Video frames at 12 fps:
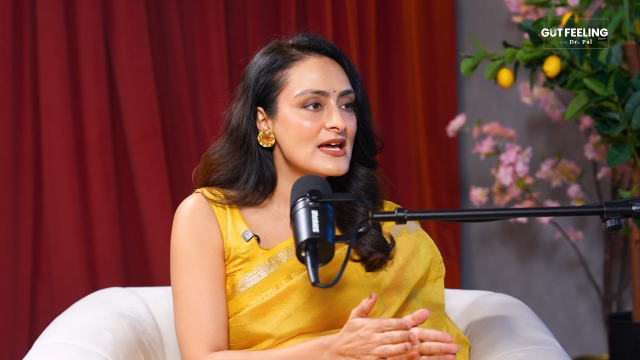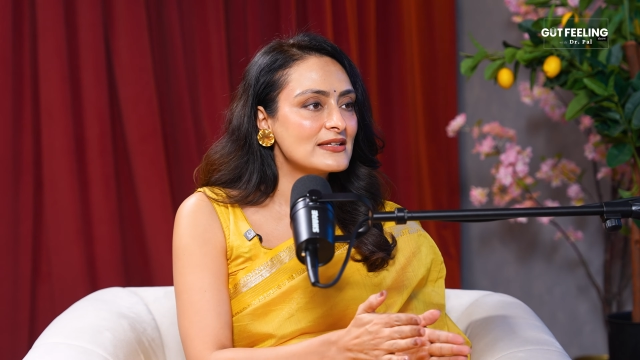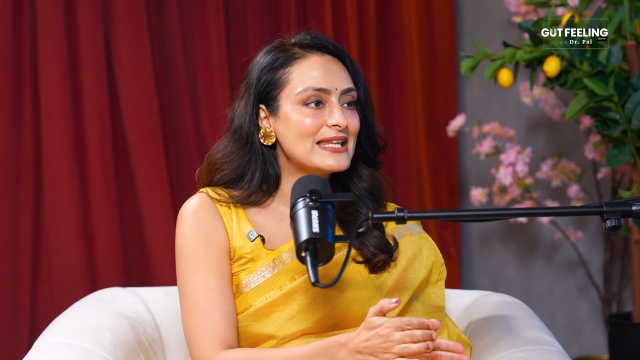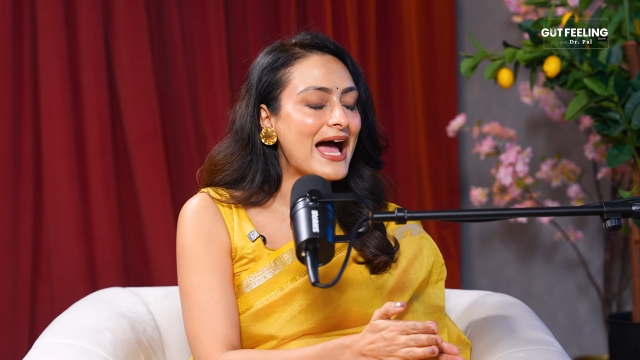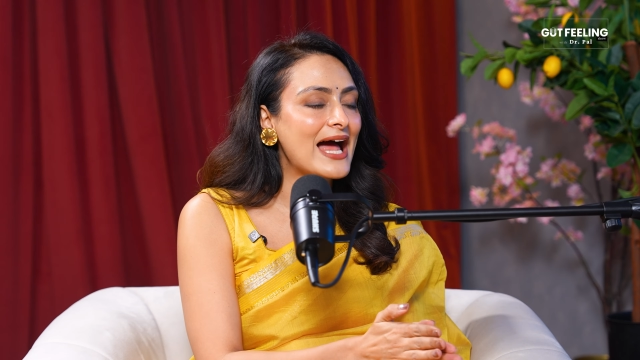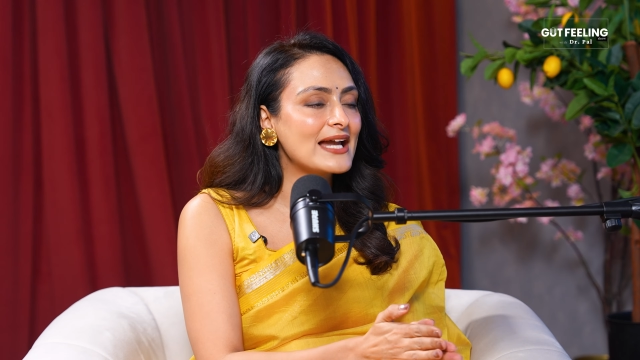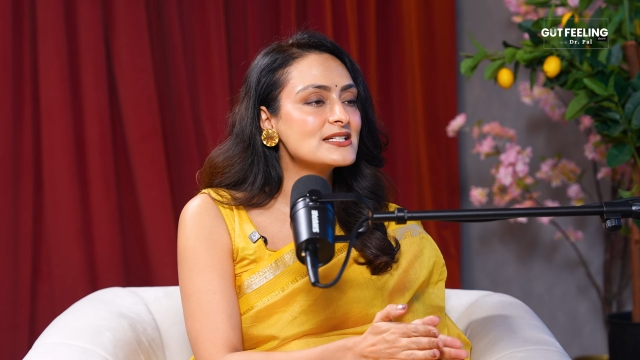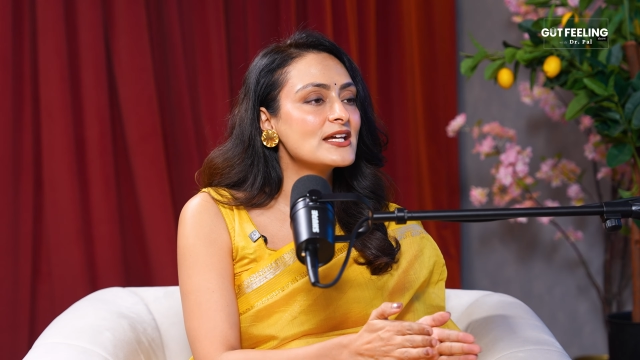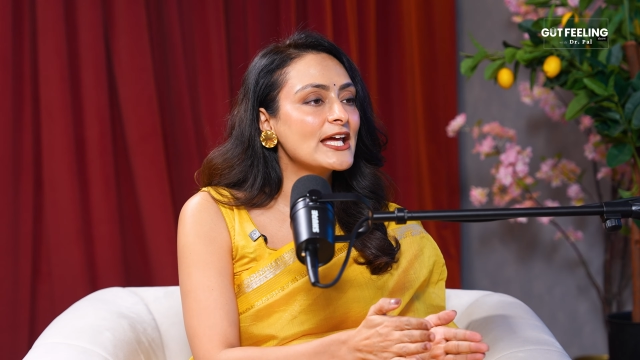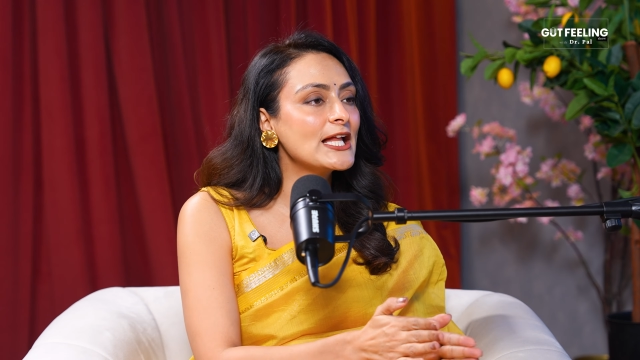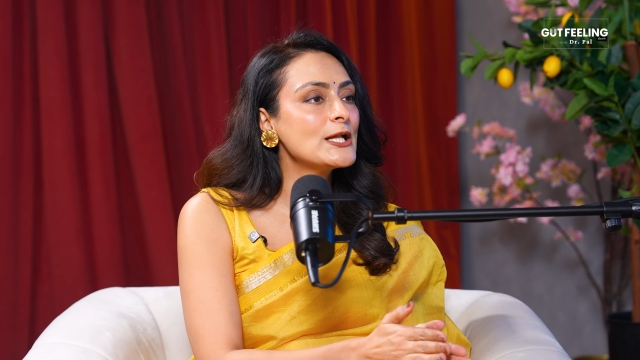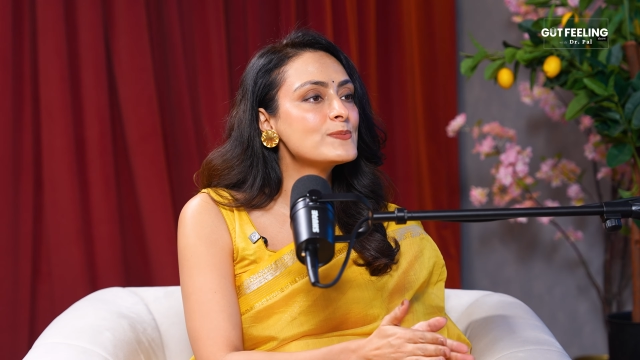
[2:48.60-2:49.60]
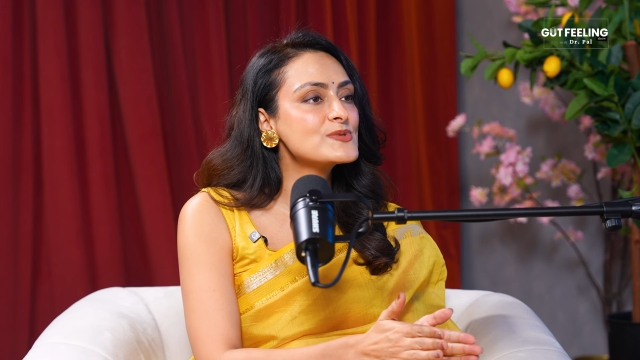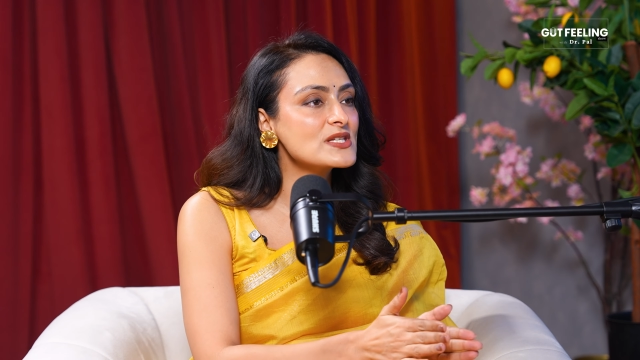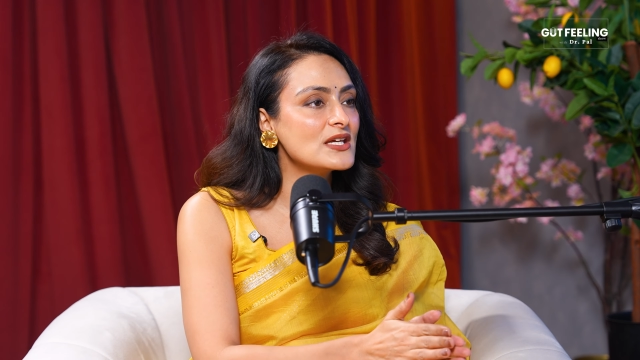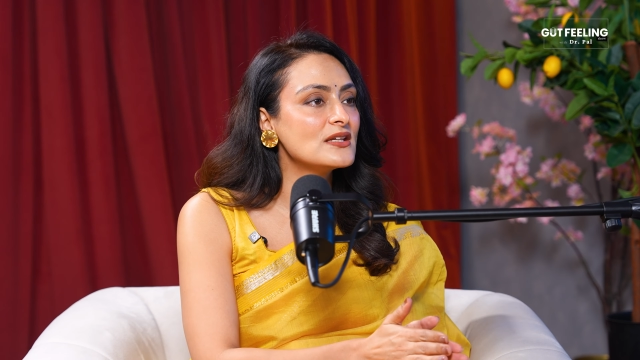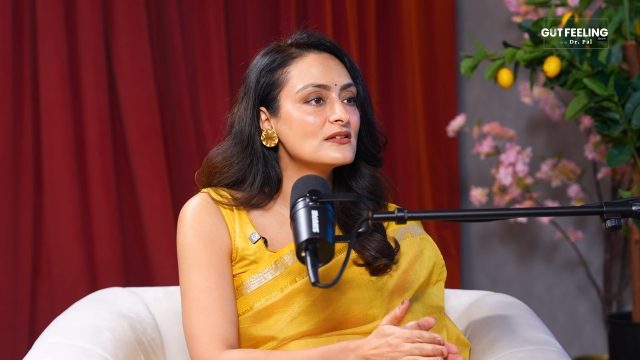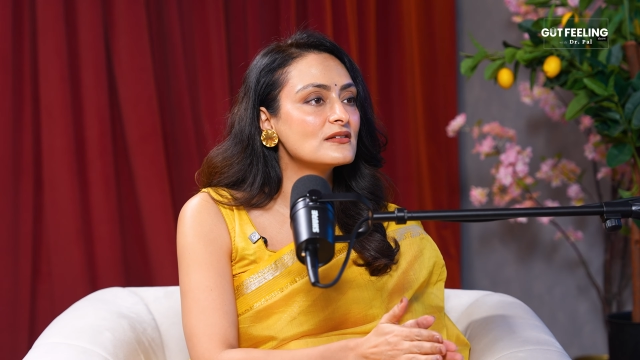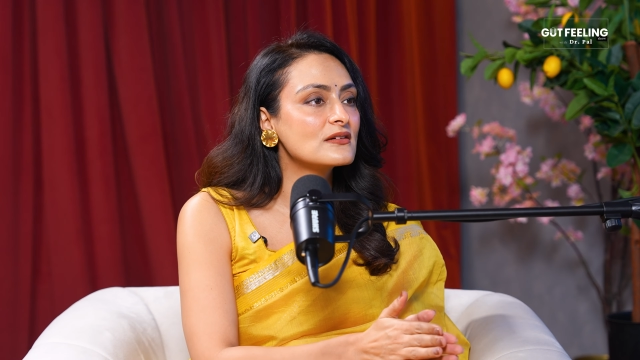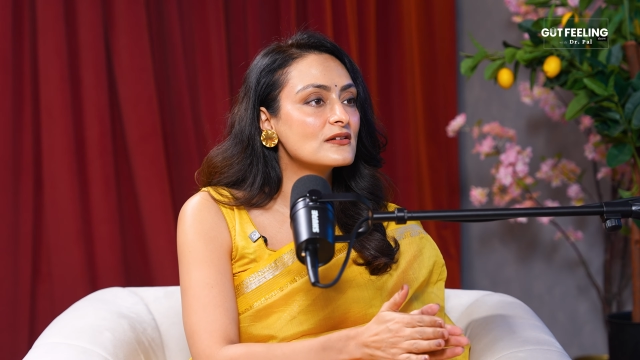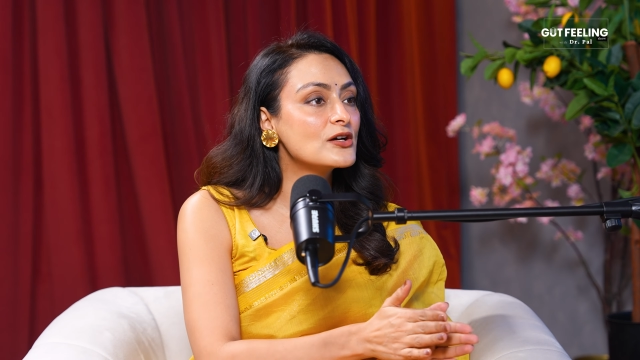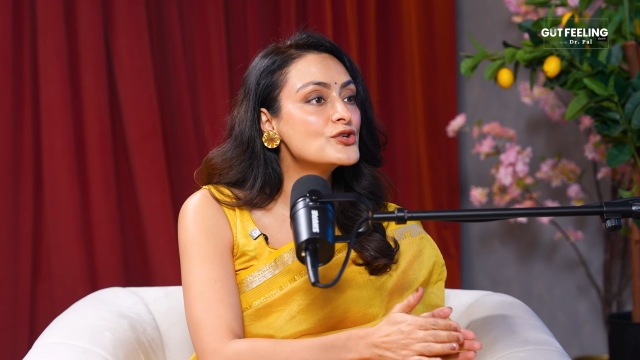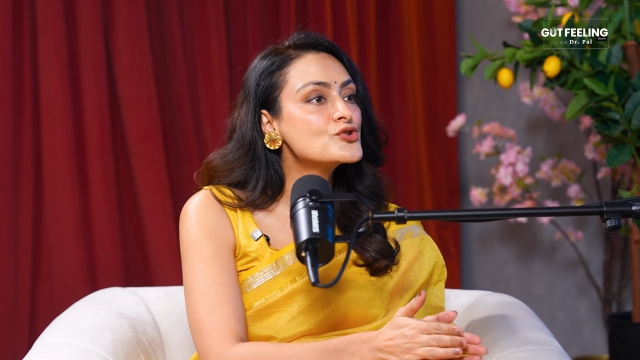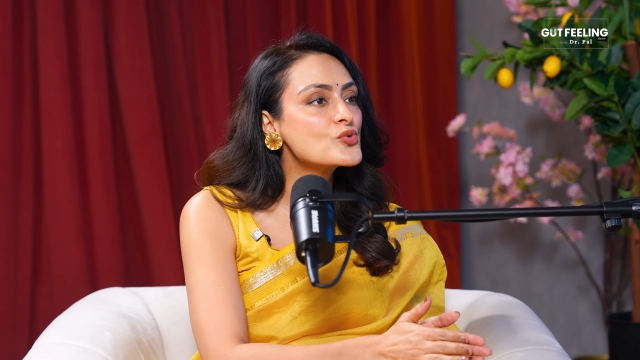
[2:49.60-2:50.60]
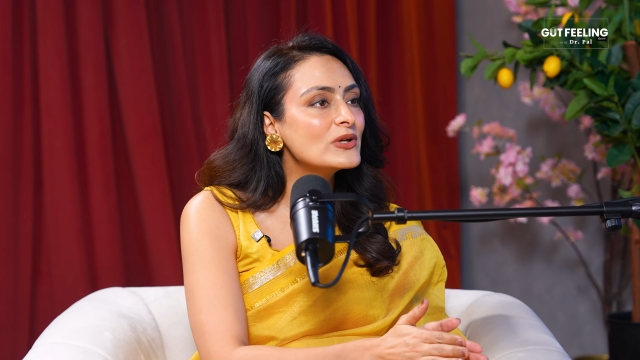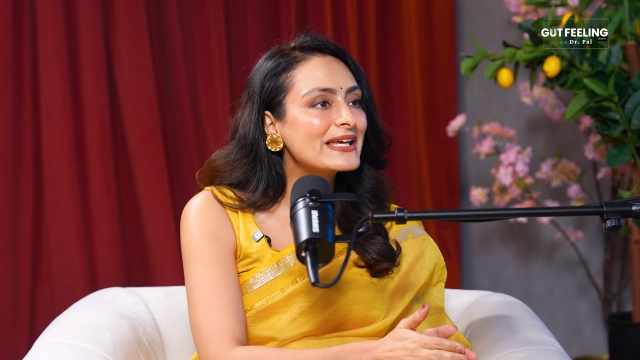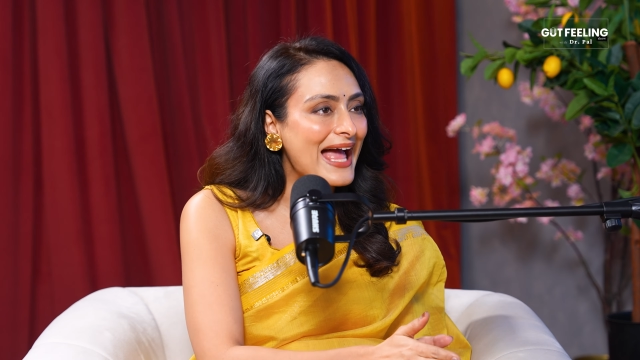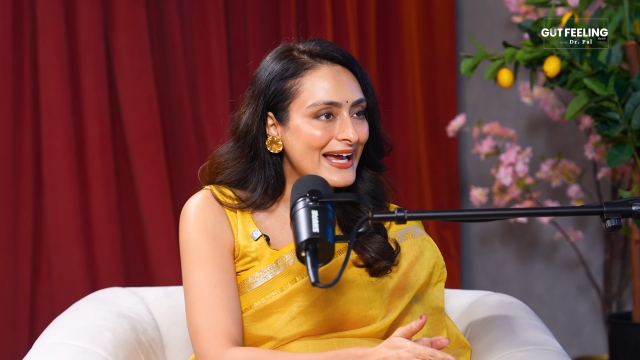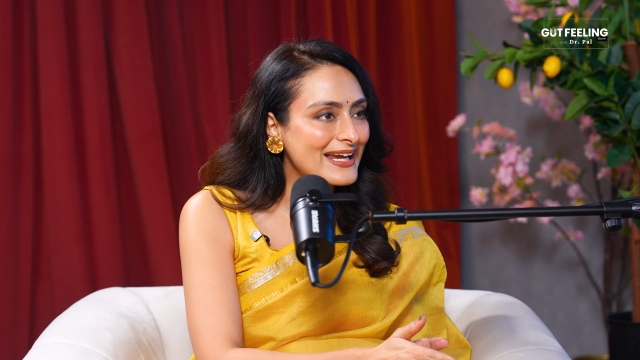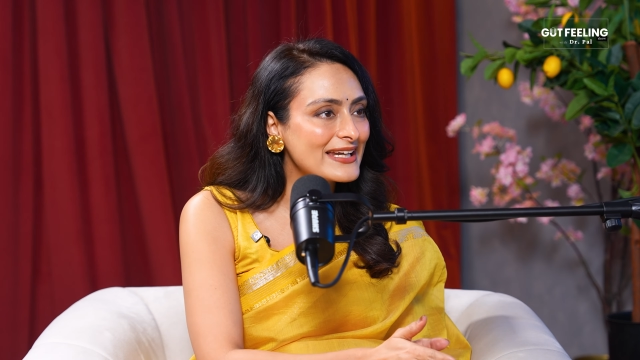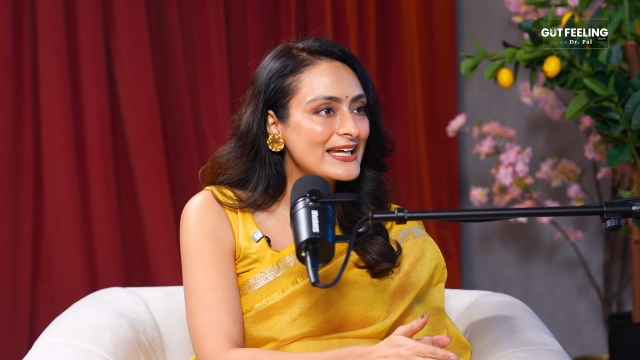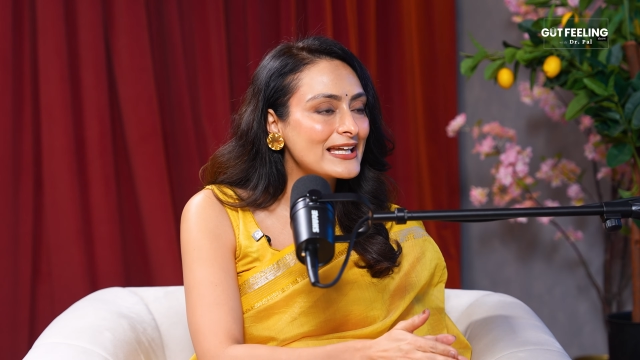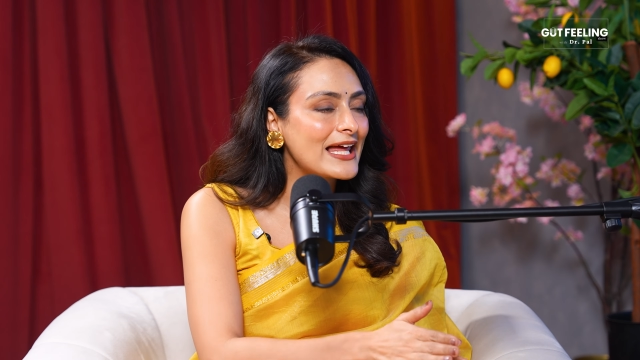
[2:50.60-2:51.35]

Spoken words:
that helps in controlling acne,